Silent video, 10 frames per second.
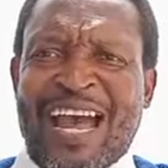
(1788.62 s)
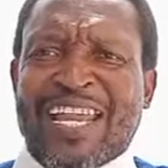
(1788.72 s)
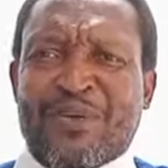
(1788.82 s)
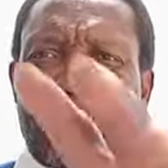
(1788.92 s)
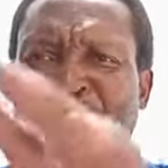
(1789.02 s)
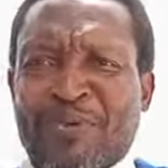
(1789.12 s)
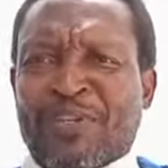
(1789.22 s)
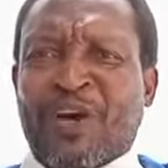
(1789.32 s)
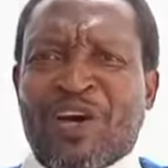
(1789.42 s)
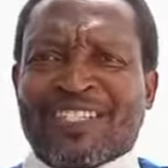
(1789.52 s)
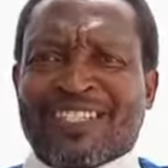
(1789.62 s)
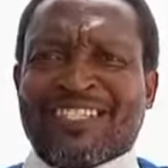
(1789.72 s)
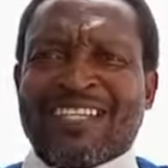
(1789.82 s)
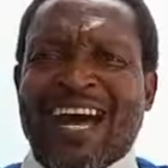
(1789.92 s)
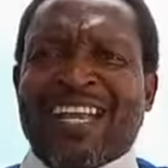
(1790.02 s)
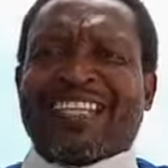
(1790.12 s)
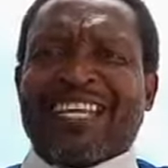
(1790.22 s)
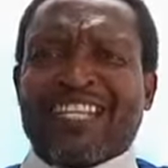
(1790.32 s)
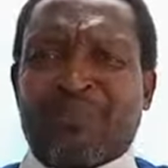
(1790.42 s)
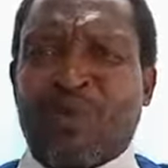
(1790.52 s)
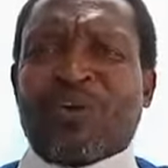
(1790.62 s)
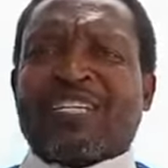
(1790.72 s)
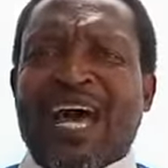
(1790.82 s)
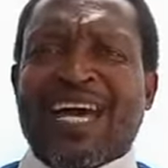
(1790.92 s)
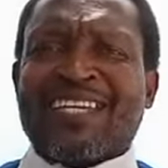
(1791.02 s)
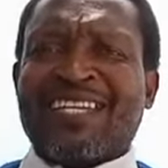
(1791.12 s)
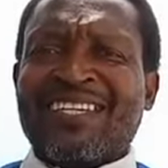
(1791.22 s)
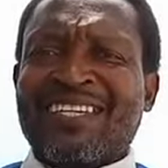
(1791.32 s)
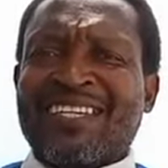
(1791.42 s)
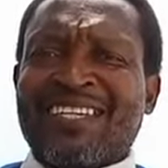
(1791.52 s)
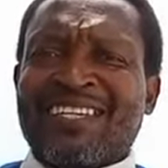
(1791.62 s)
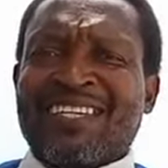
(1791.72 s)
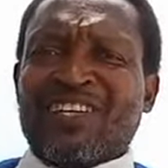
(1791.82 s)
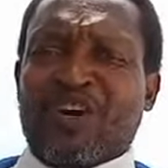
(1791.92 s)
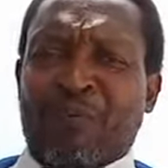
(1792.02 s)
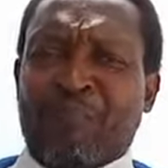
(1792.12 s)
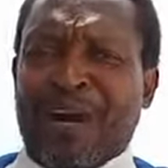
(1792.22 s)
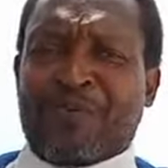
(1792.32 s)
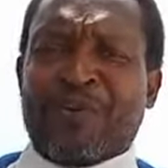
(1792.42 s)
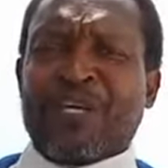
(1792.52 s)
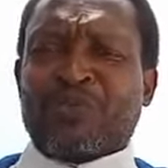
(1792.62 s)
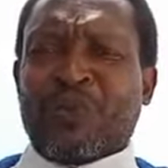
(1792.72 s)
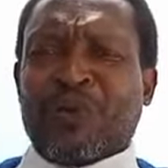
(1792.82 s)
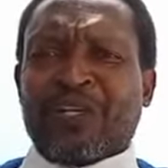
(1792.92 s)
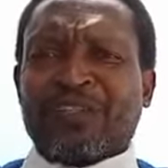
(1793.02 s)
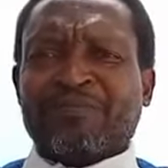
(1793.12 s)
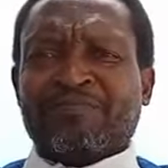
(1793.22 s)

and they will be with us until the Most High come back to his world.